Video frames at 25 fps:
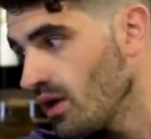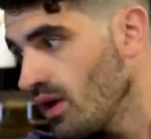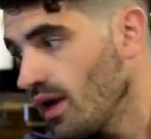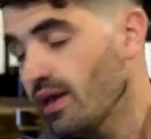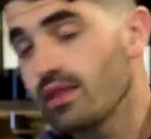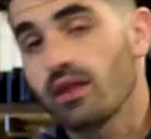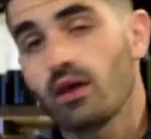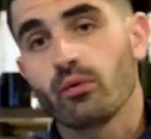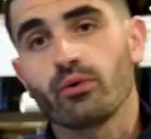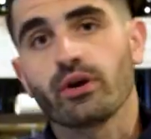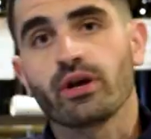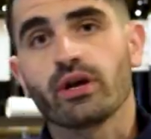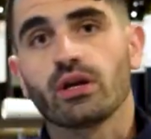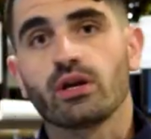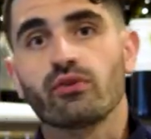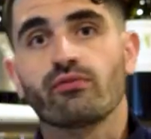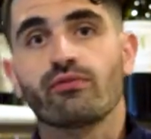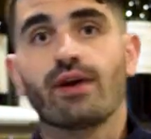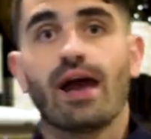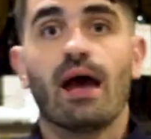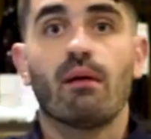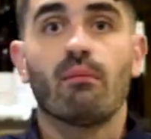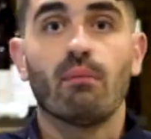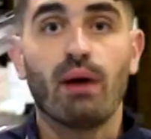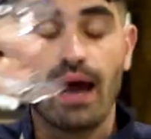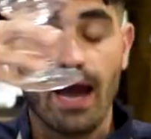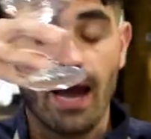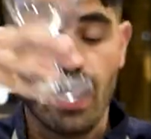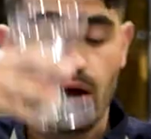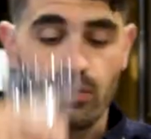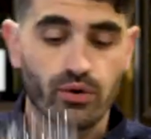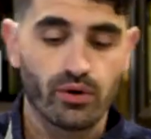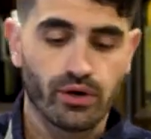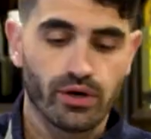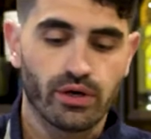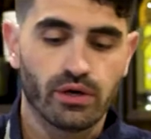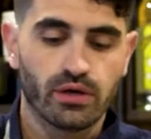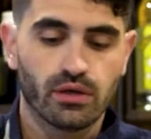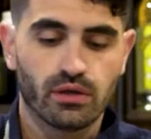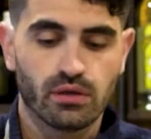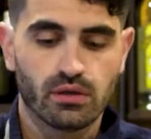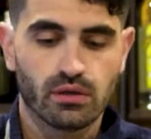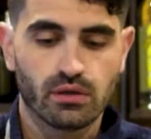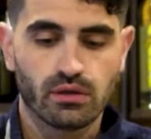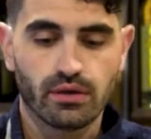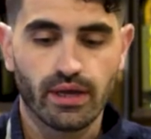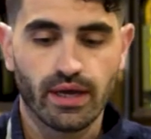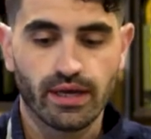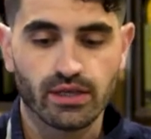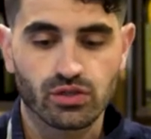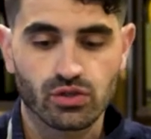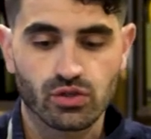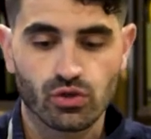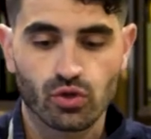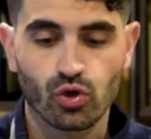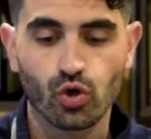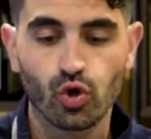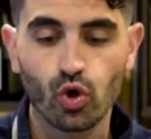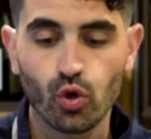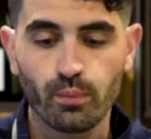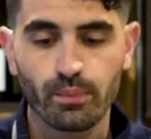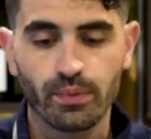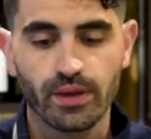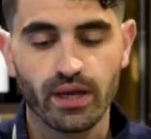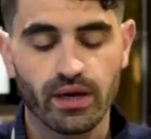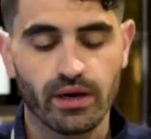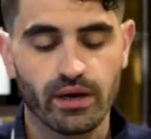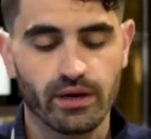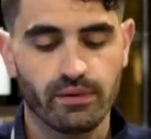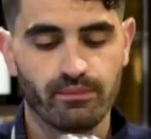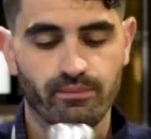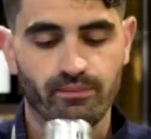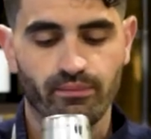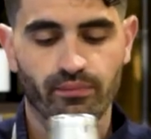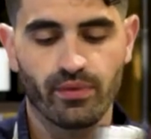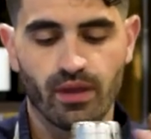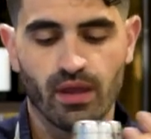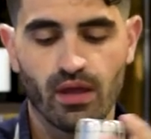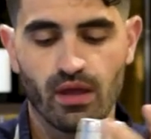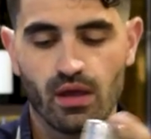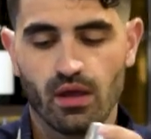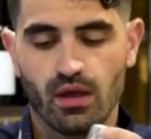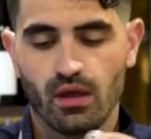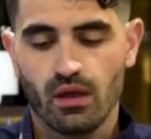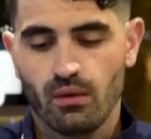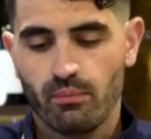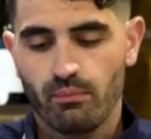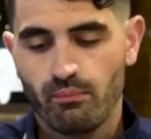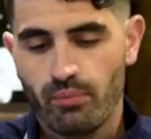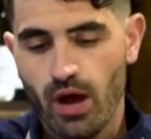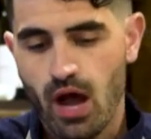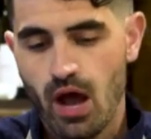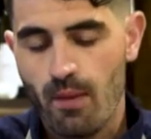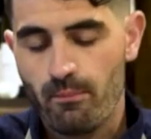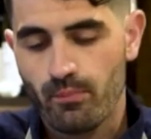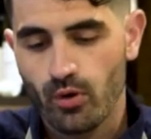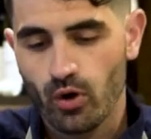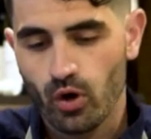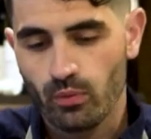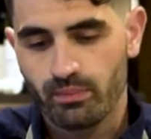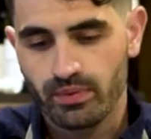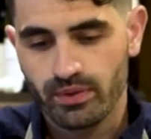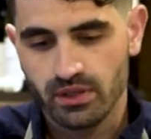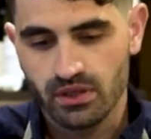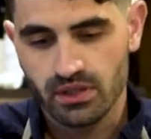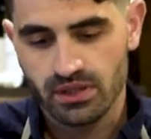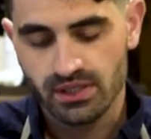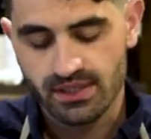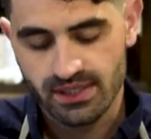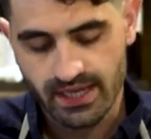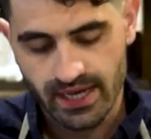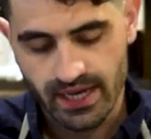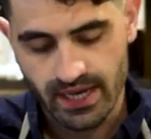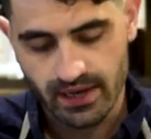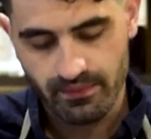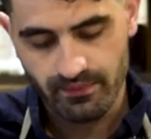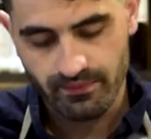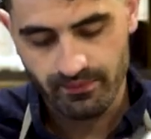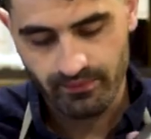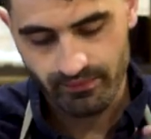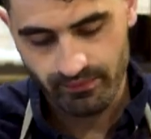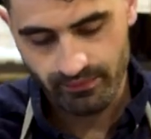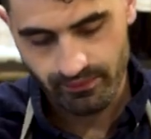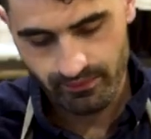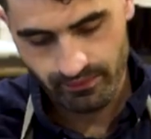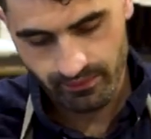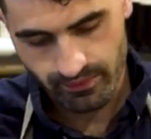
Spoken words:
And then we're gonna grab our nice coupe here, pop open the tin,